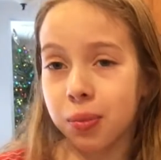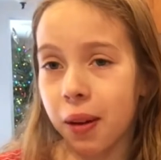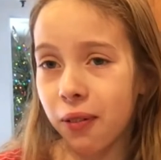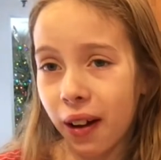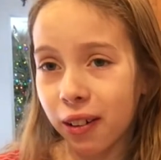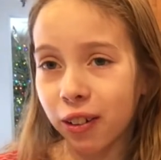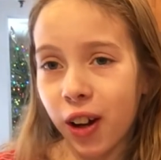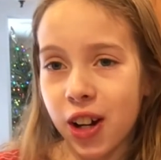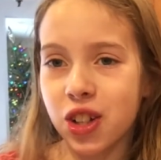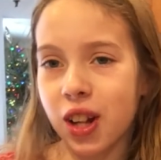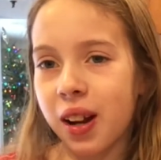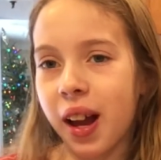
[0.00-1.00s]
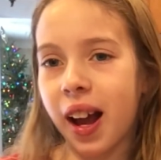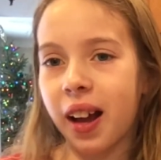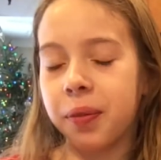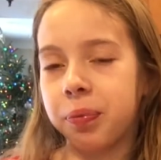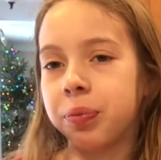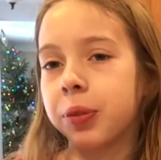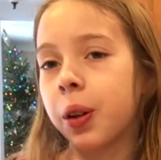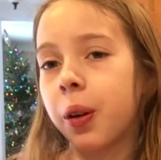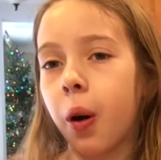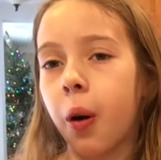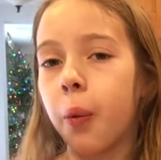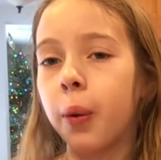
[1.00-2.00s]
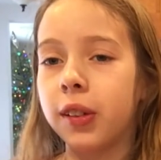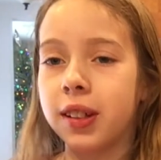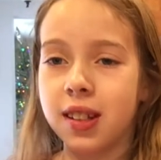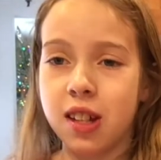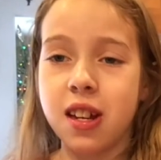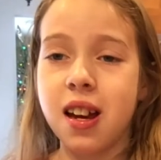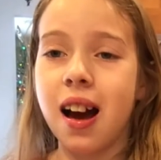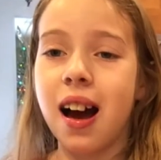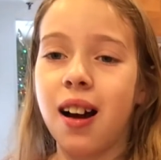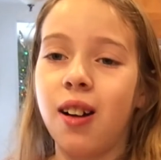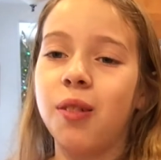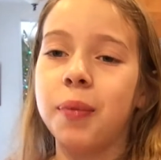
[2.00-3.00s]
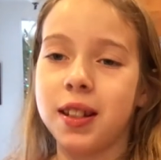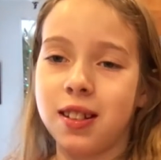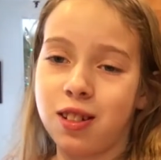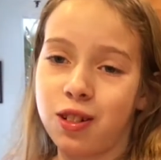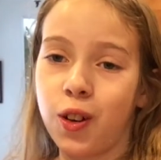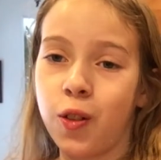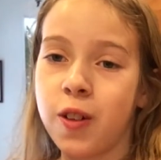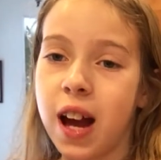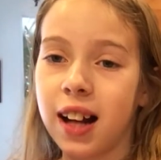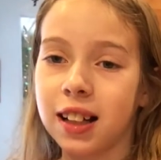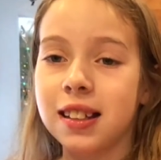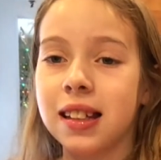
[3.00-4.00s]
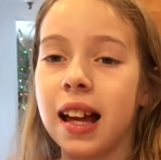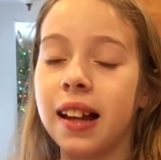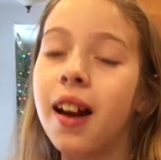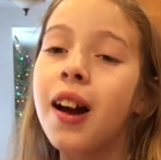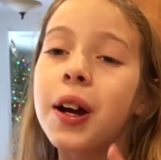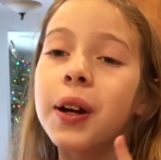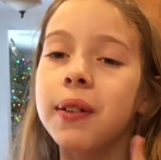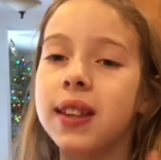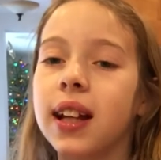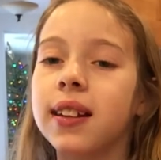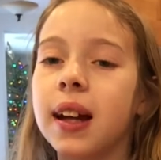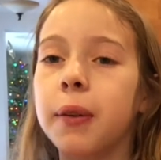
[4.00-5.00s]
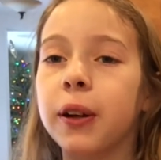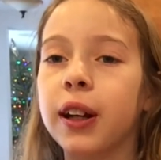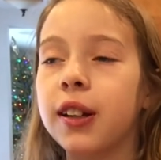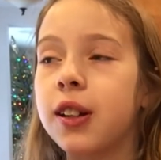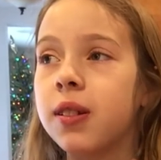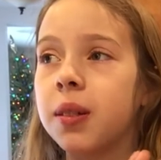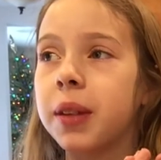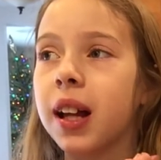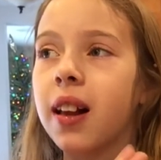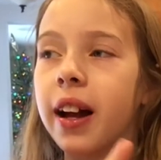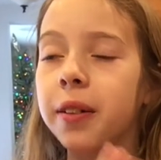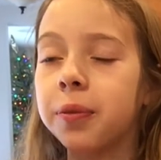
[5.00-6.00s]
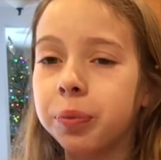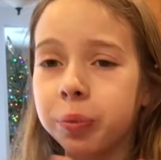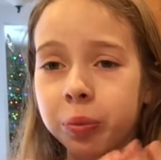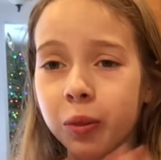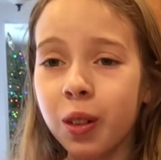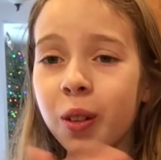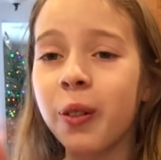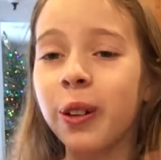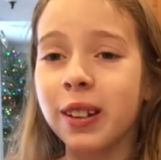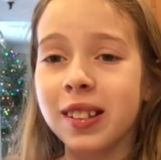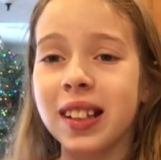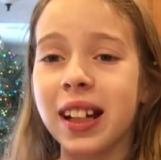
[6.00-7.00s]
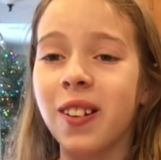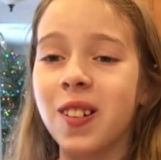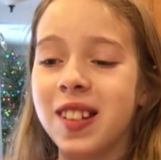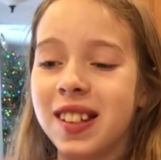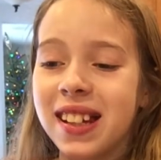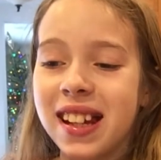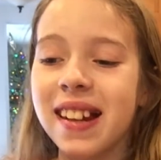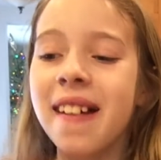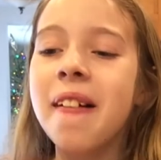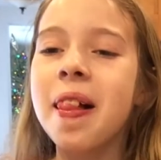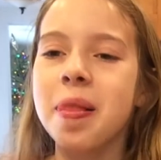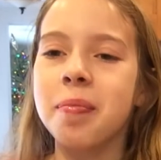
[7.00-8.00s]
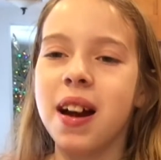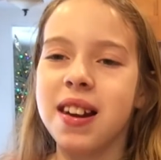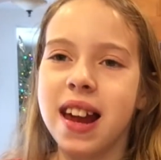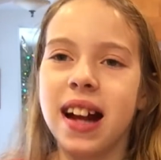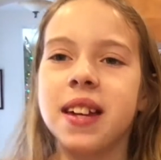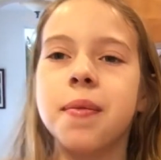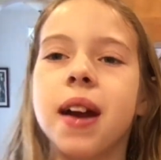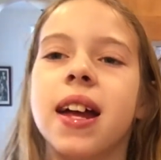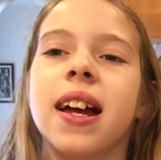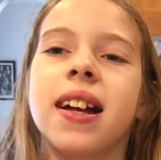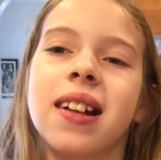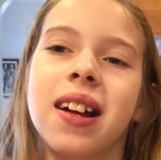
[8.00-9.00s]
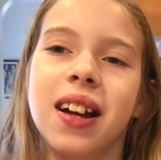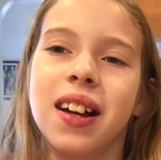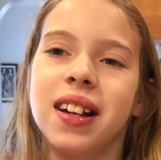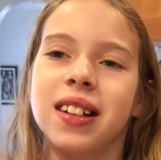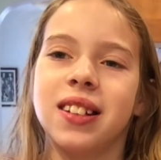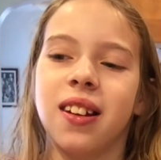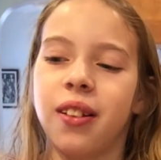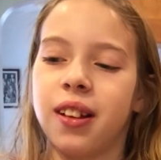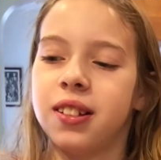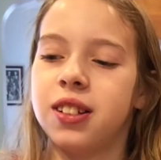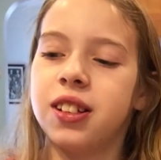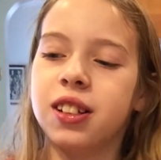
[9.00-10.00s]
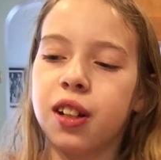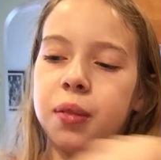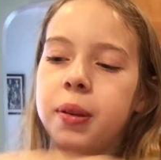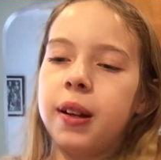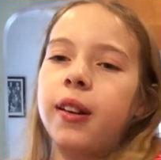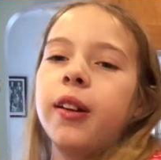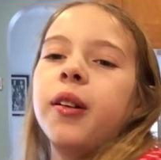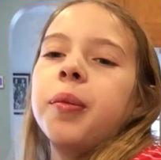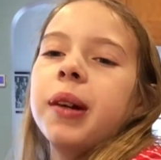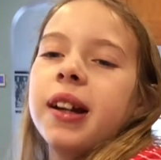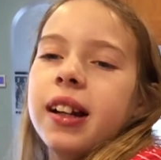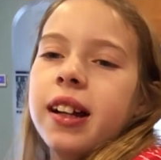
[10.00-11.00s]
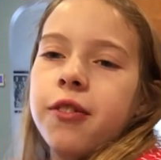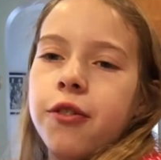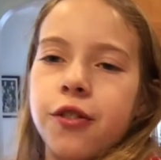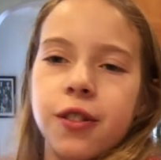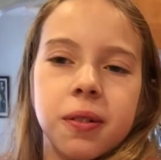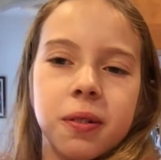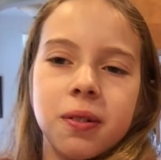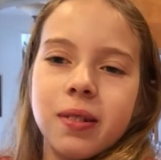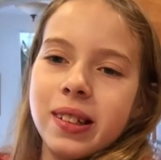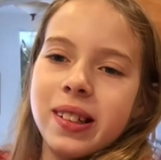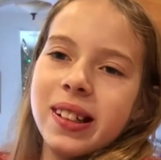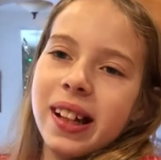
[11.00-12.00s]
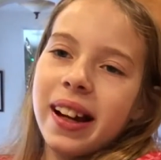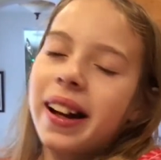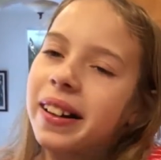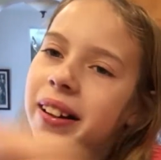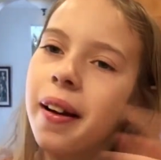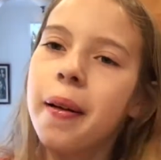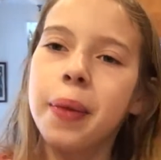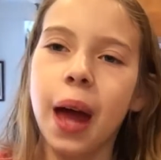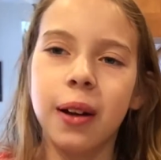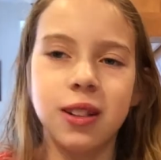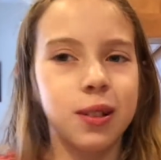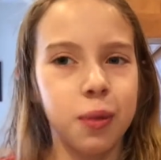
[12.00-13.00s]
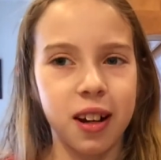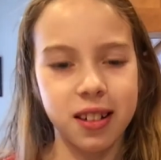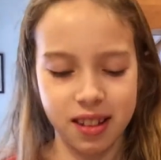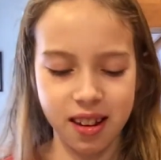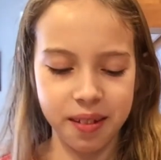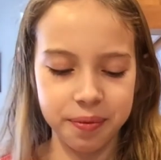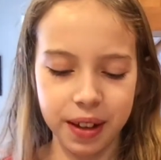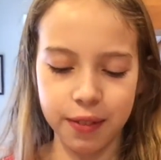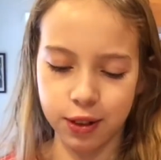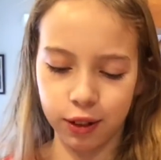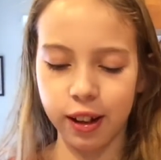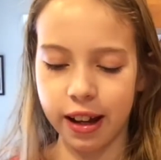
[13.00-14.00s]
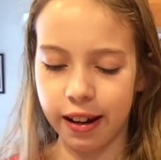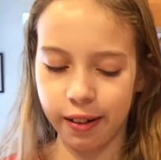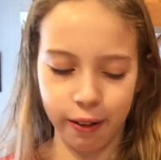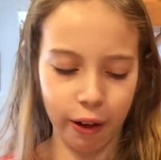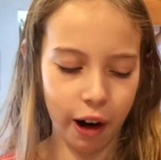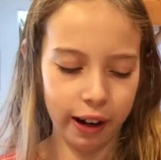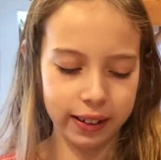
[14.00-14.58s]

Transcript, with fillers: my final creation, and we'll see how my sister reacts. And we think that we're gonna do something like I'm gonna say Christine, my nanny made it. So then she's gonna be a little bit confused, and I just want to see if she'll eat it or not.